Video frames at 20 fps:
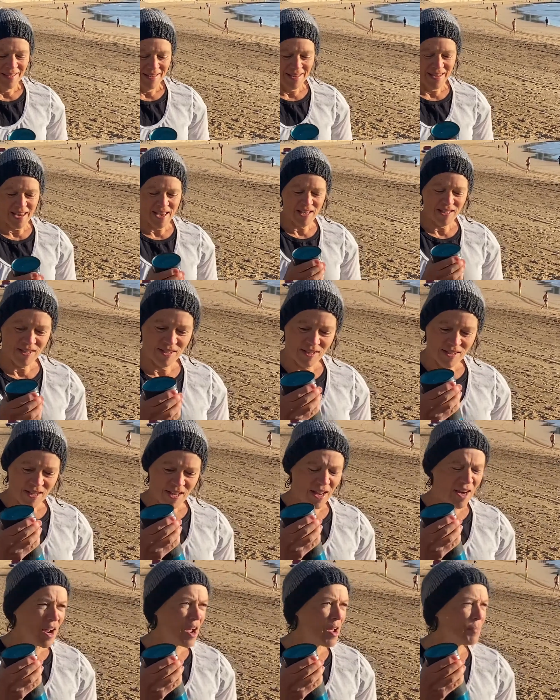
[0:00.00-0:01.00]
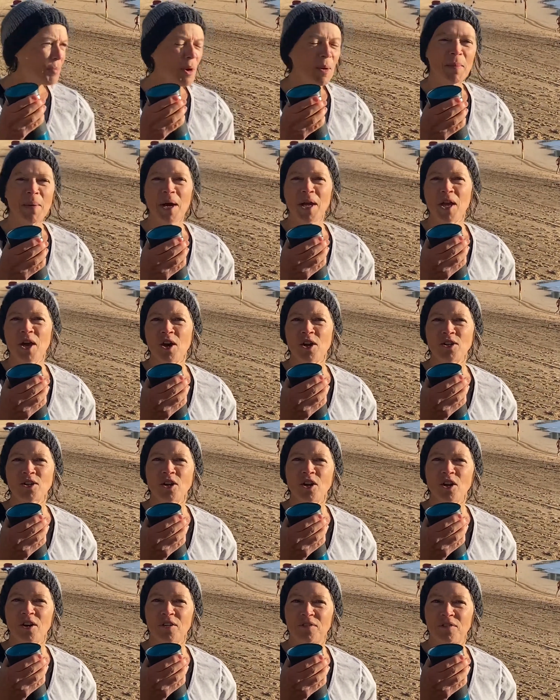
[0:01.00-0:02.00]
Yes. And, and I brought my own
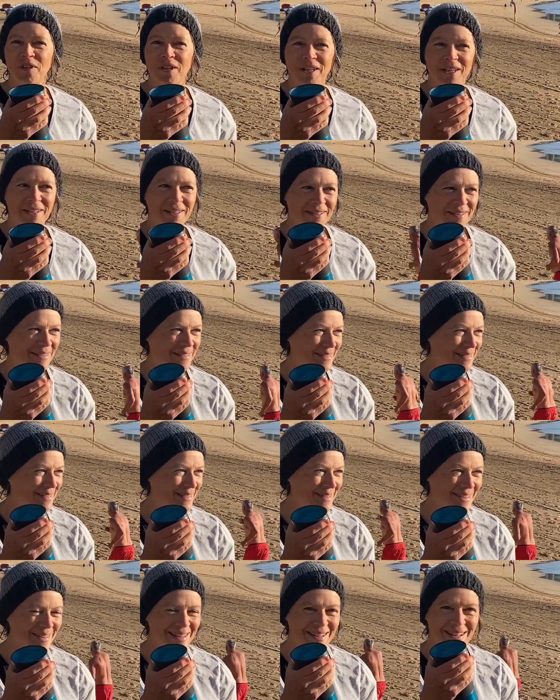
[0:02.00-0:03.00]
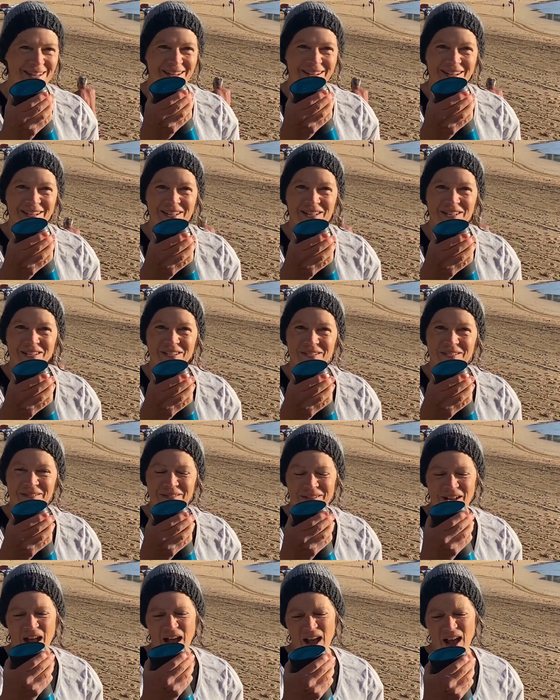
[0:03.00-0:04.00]
coffee. And what is it?
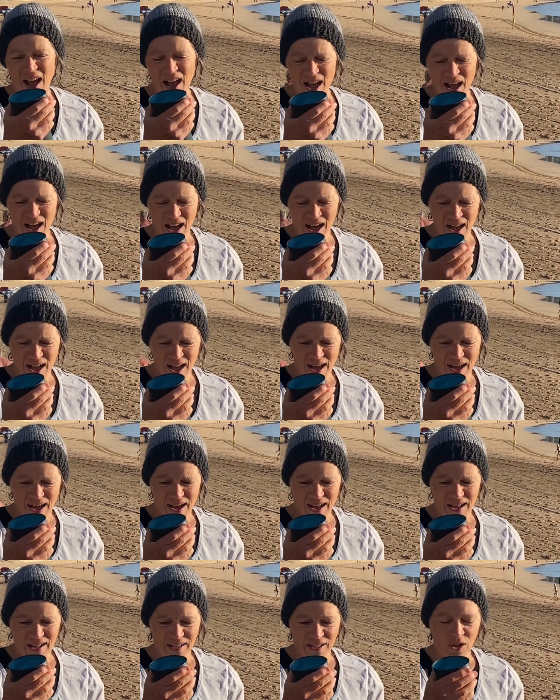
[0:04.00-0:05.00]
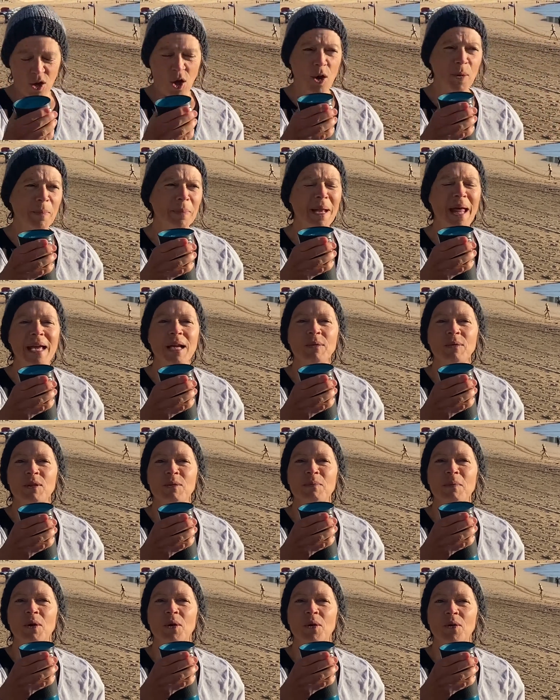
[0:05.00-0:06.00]
Uh, long black
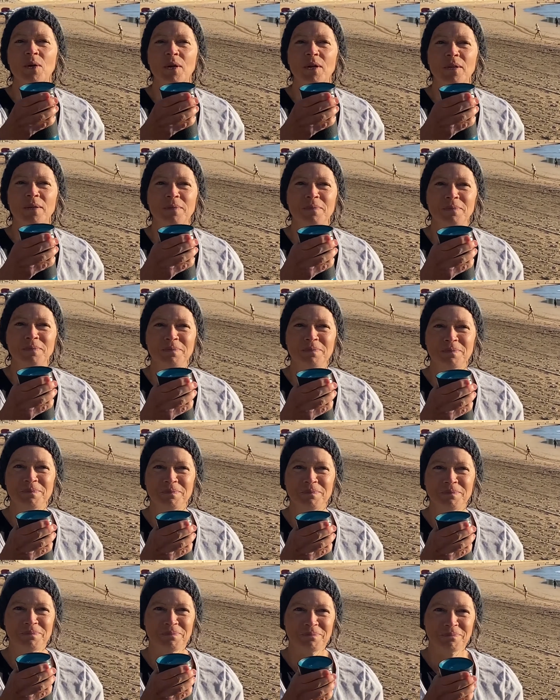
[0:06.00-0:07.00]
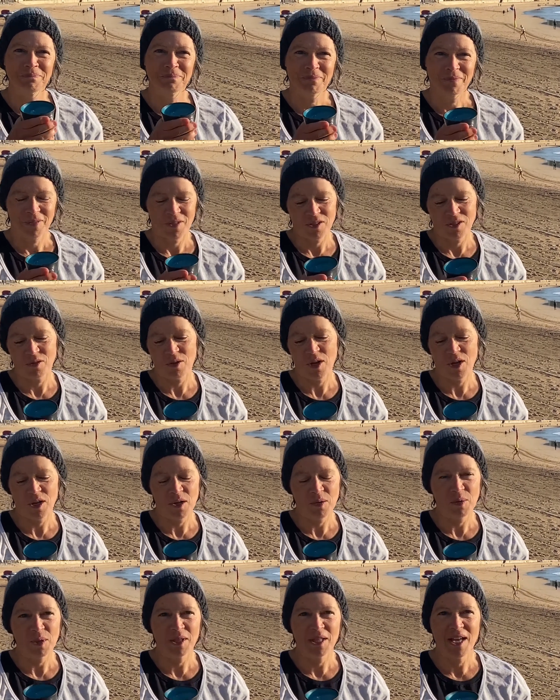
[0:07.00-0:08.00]
with milk. Long black with milk. Cool, so I don't
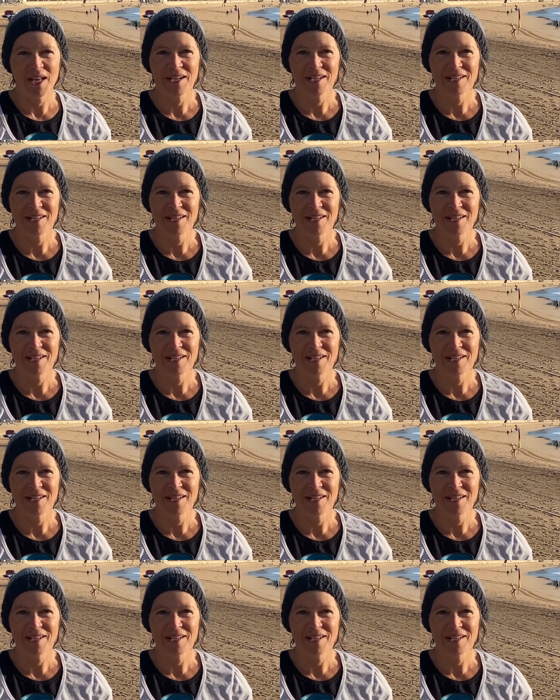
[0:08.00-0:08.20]
you. know what that